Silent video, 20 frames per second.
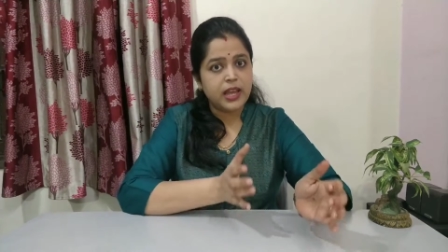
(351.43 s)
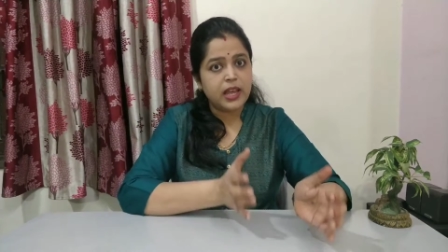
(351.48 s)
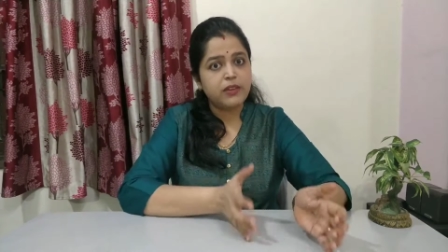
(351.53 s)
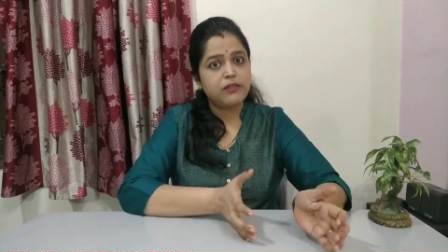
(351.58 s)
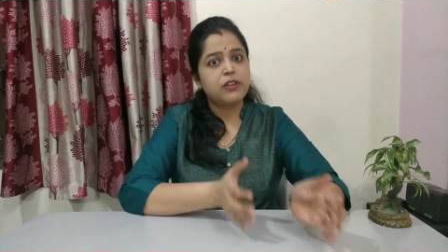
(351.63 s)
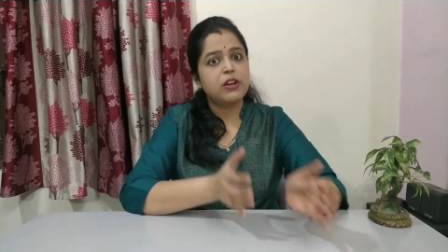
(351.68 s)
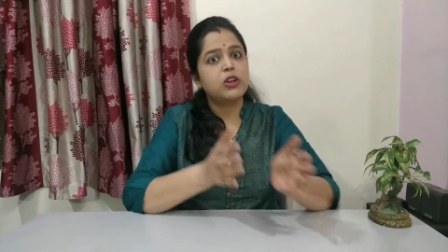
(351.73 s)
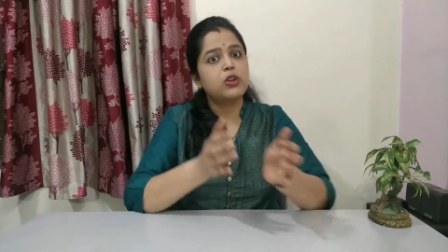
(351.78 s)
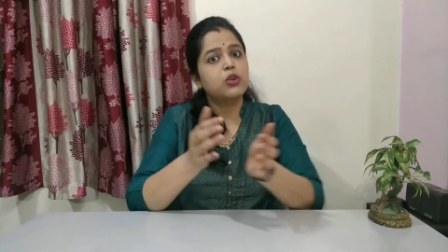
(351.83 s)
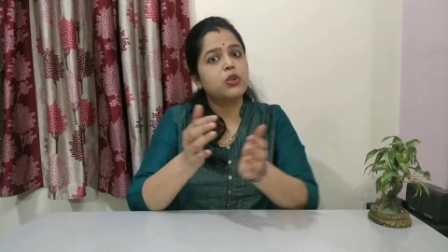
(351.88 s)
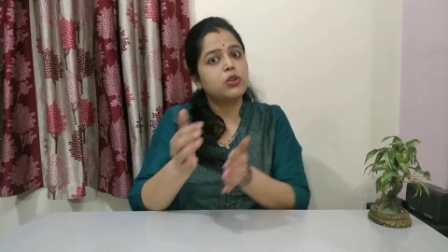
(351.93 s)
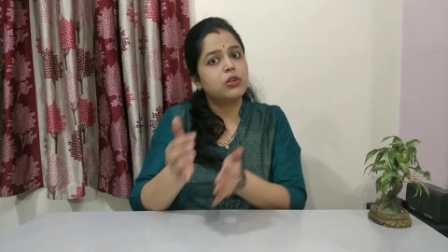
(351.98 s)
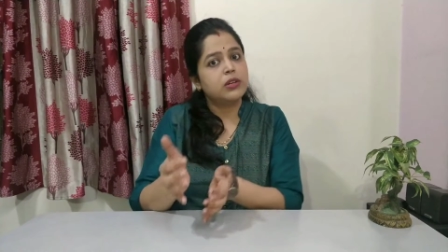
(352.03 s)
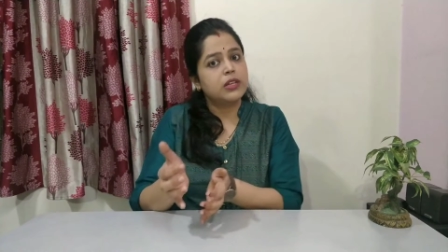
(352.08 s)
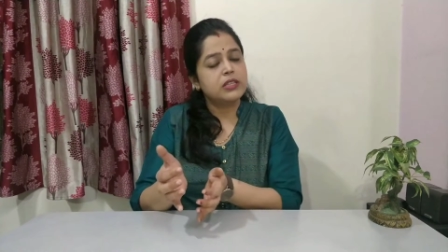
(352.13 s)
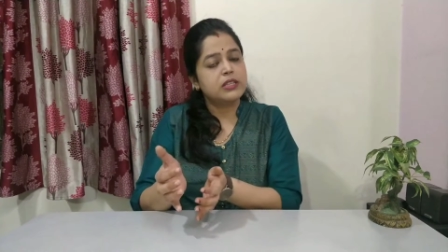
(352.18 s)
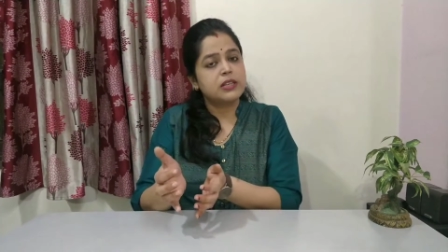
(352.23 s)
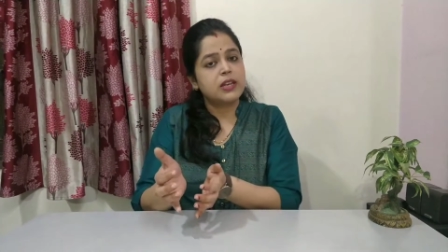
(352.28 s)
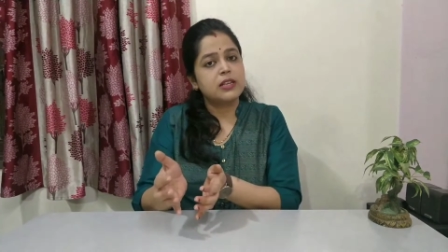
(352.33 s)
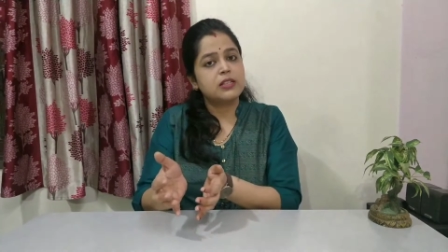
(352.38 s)
then we'll
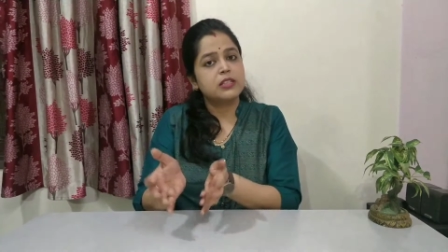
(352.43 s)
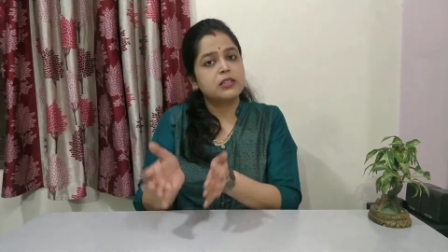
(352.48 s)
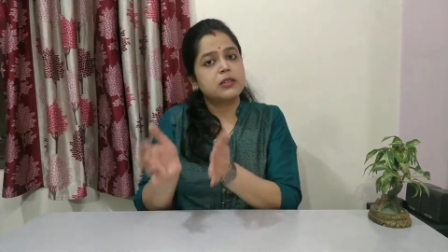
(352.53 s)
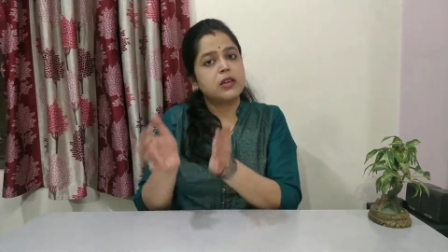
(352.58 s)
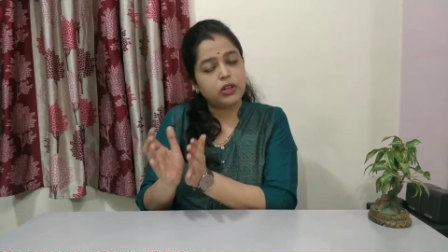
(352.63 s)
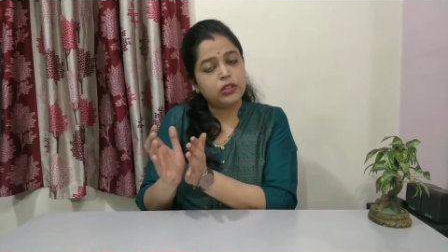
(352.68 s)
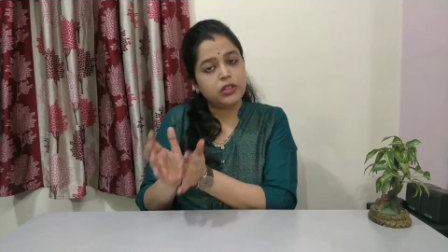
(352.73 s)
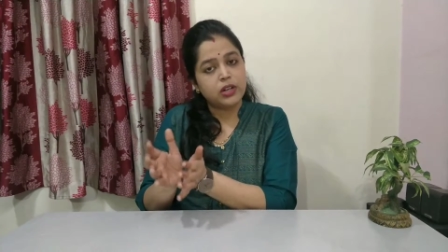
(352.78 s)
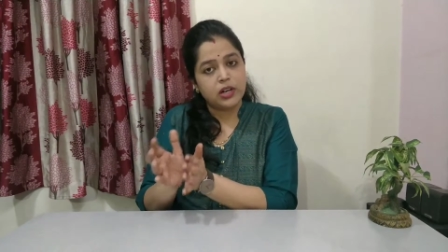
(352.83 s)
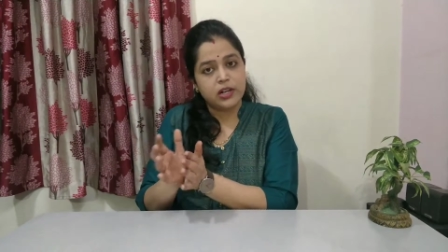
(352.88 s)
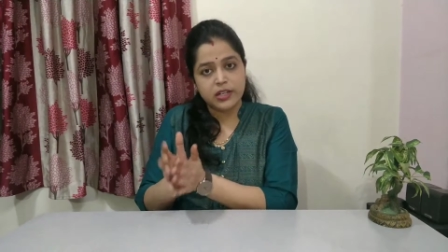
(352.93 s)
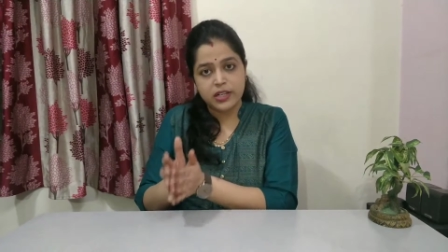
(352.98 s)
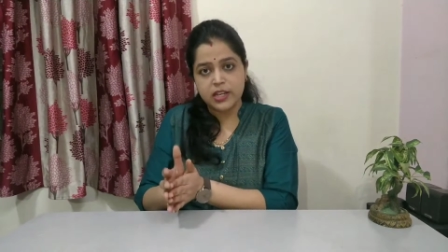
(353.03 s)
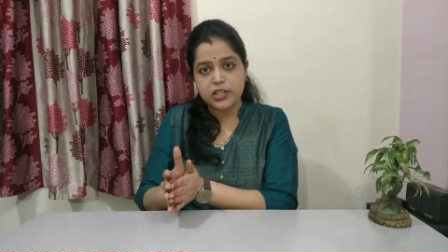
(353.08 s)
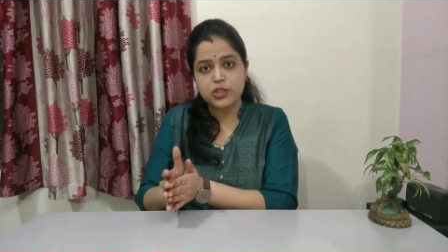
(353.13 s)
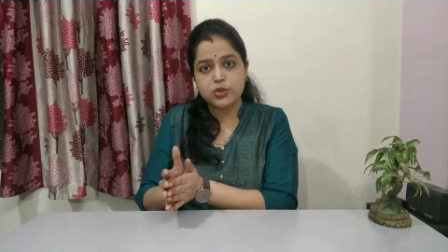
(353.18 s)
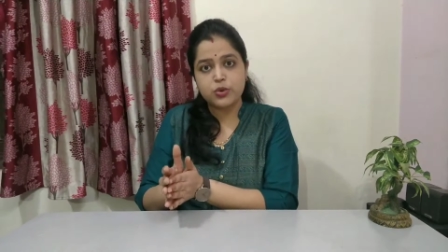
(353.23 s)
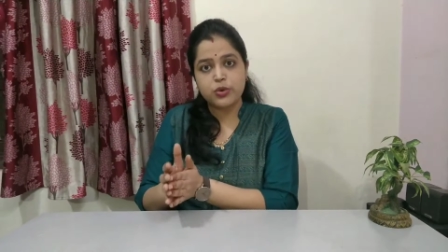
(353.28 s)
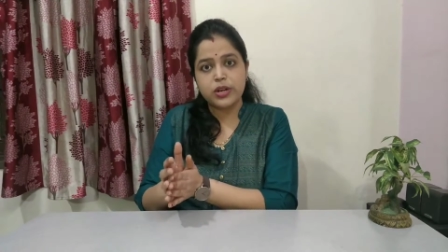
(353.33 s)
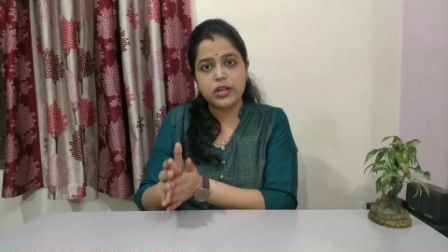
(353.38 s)
discuss for third
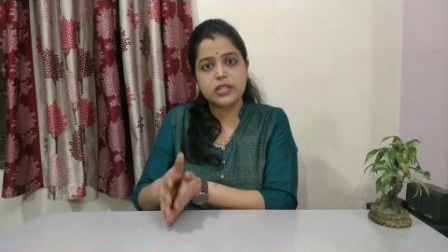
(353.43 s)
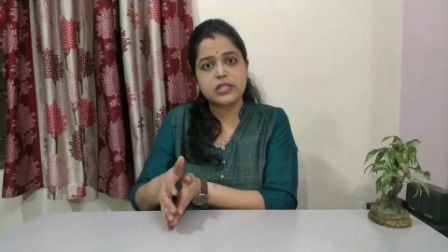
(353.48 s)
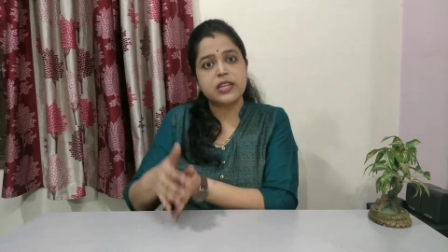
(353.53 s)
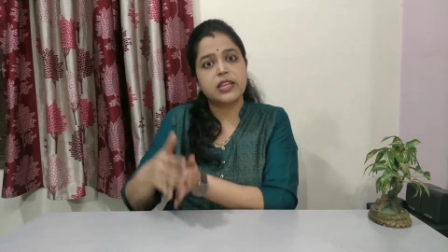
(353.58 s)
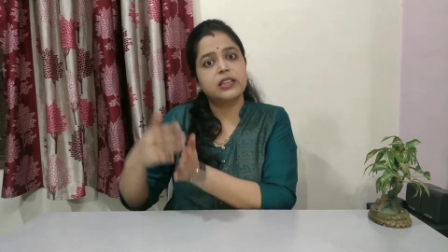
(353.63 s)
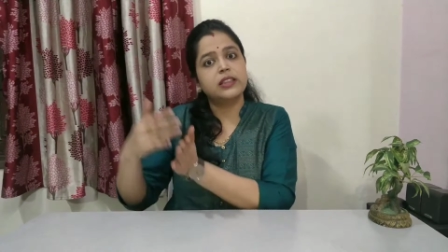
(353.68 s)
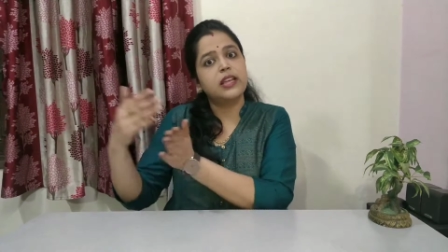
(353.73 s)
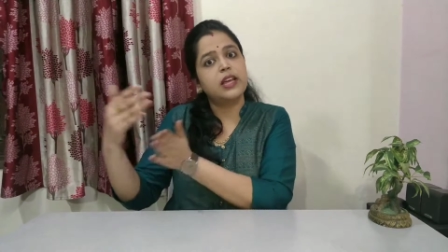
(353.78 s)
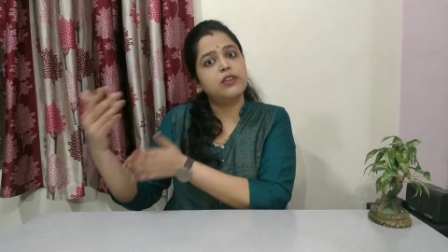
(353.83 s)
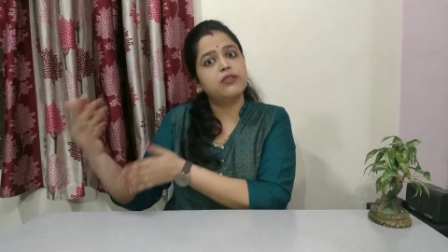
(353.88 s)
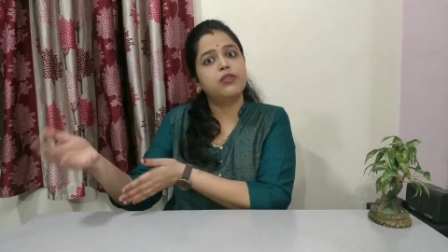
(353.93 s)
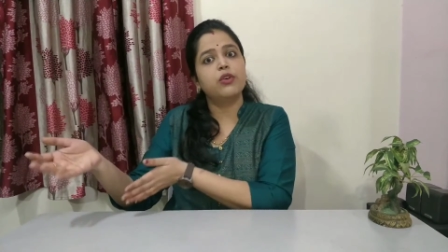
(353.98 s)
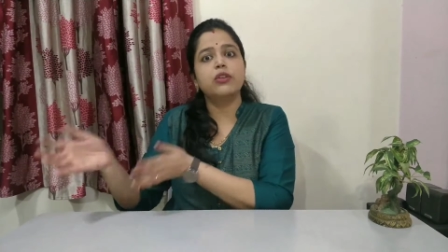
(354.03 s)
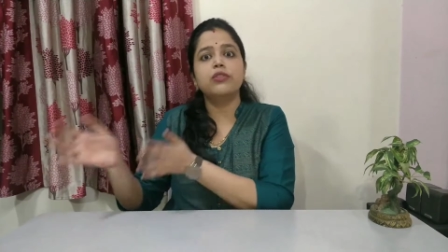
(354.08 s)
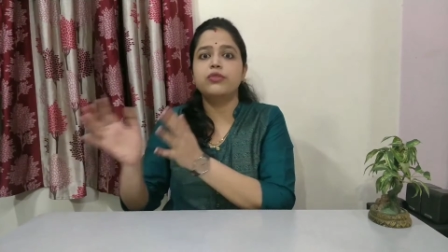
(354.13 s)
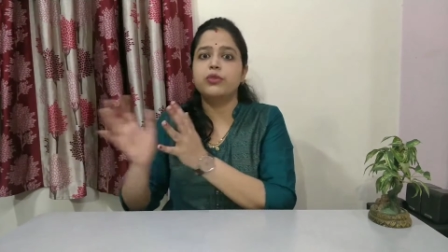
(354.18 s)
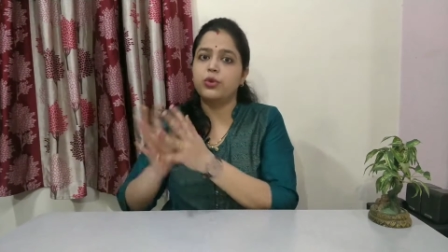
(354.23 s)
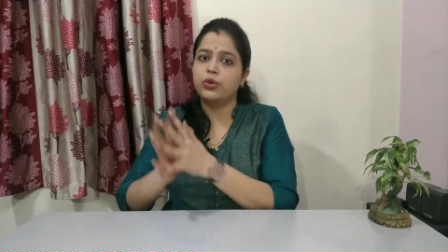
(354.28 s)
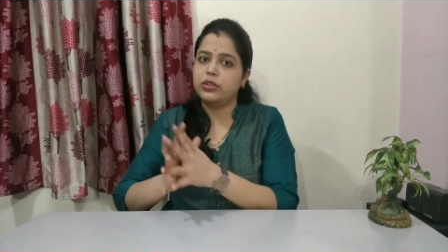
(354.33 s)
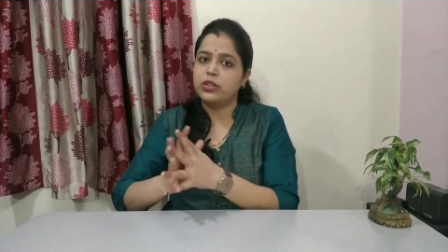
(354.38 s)
year students and then
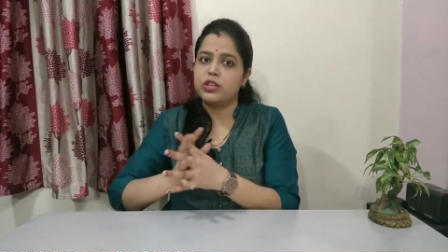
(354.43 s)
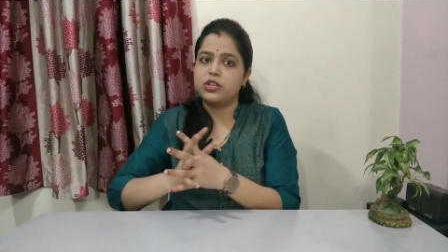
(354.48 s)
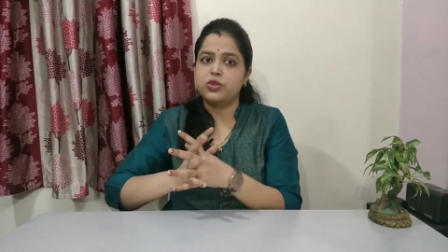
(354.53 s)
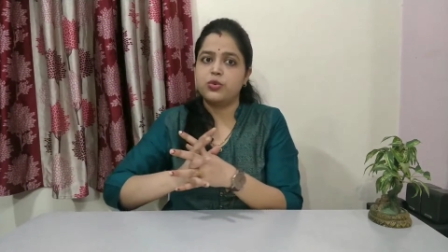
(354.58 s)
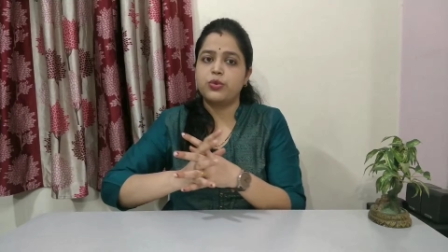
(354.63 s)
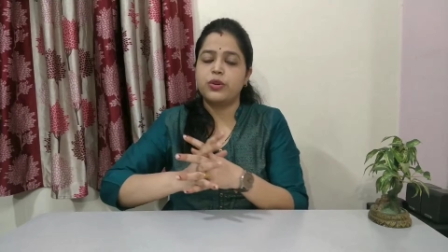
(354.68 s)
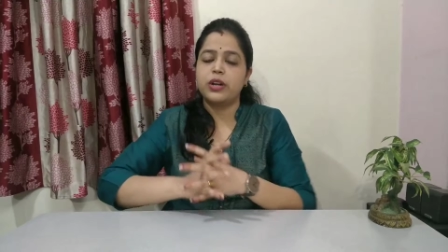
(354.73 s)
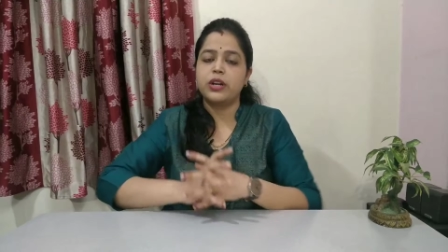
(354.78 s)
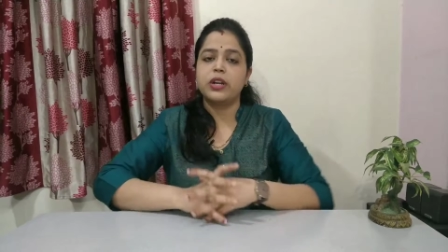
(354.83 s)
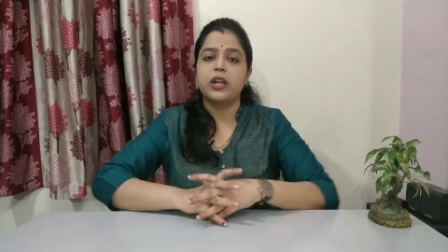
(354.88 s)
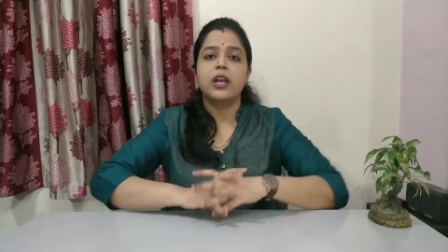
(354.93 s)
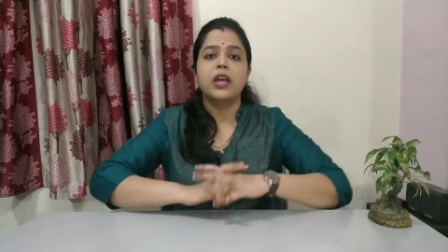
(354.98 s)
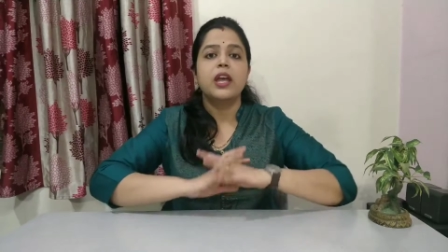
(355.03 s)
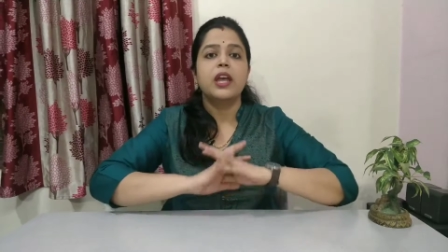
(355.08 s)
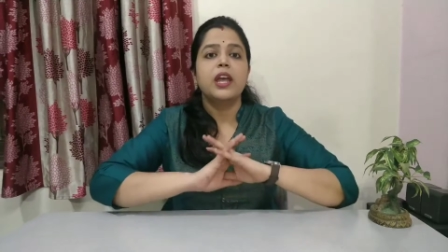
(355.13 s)
for fourth year student.